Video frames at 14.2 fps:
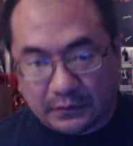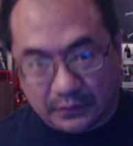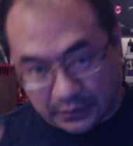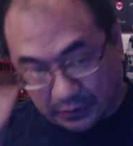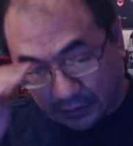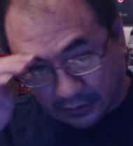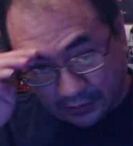
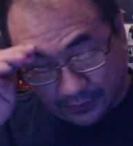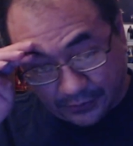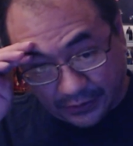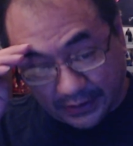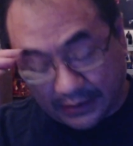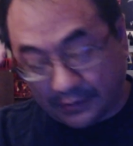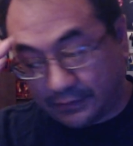Oh
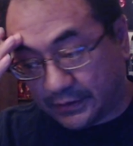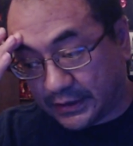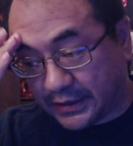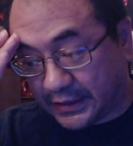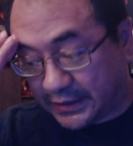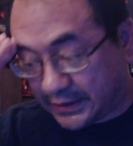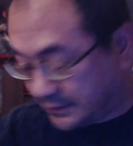boy, we're
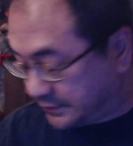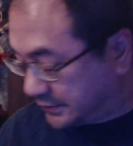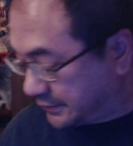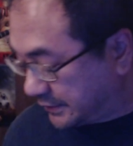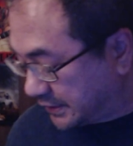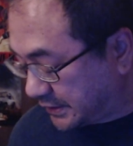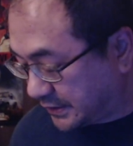getting down
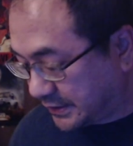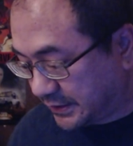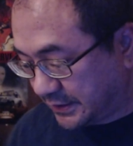to it.